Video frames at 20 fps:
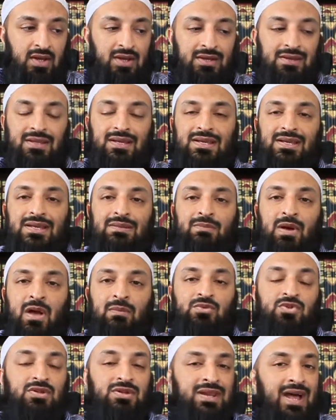the imam
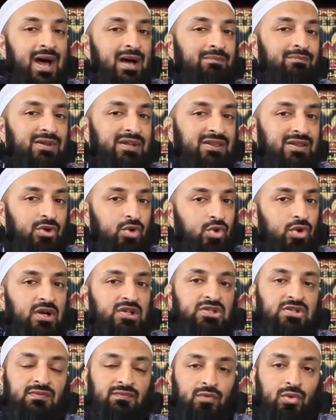should not be the
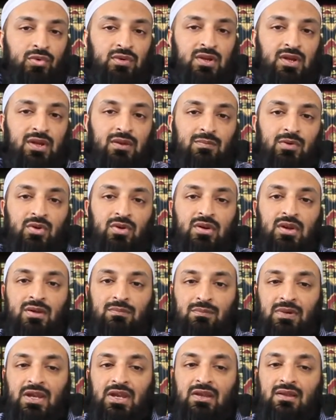crutch for the community,
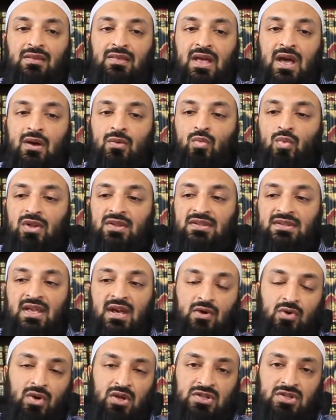meaning that once
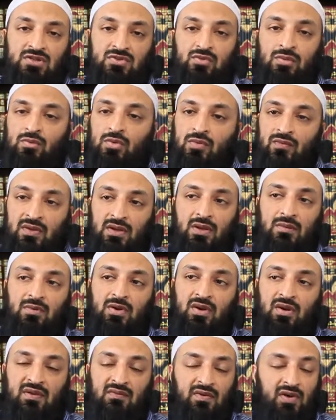that crutch is removed, the
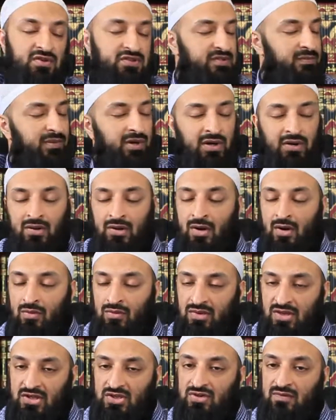community falls apart. No,
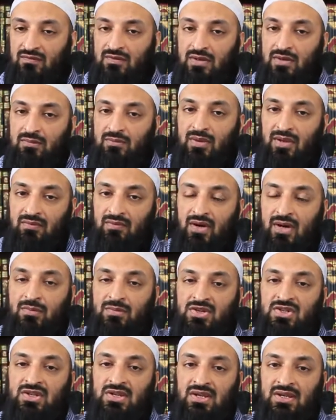they should be very
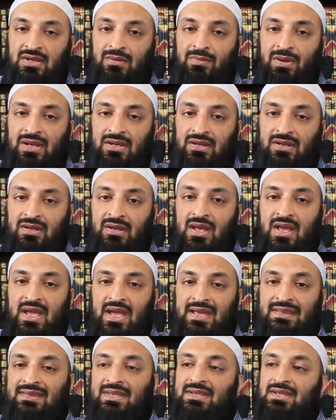much an independent
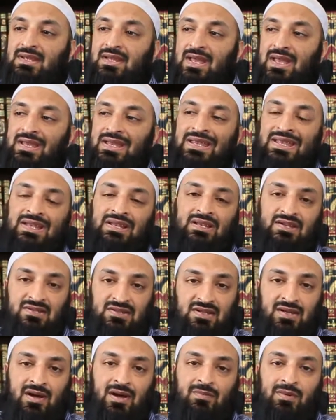entity, and he needs
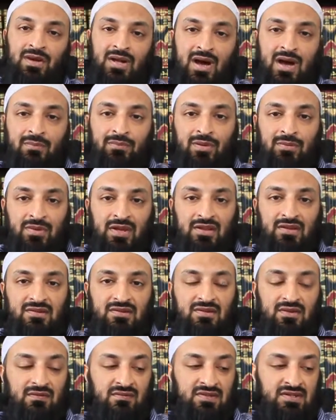to come and complement the
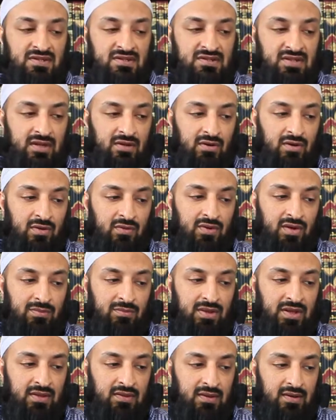services that are already
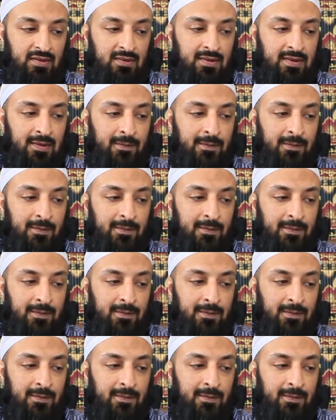being there.